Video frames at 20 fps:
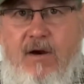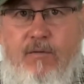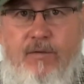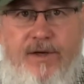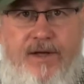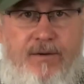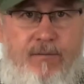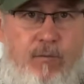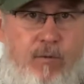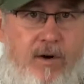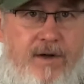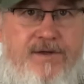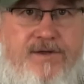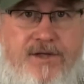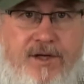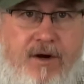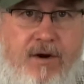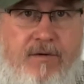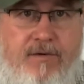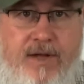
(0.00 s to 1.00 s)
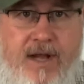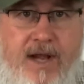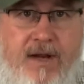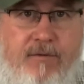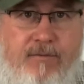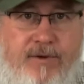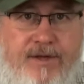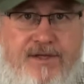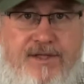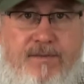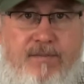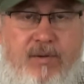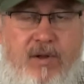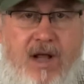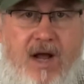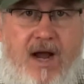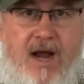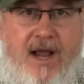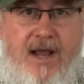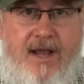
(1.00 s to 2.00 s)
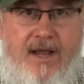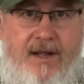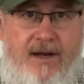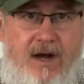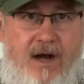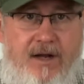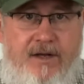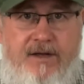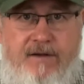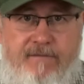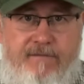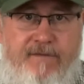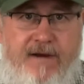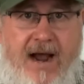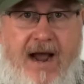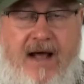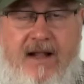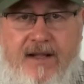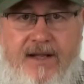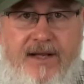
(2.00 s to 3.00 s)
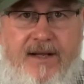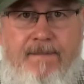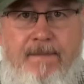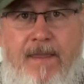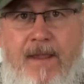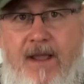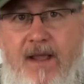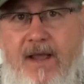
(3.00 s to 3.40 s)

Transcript: We did 1 0 day to resupply at Onion Valley,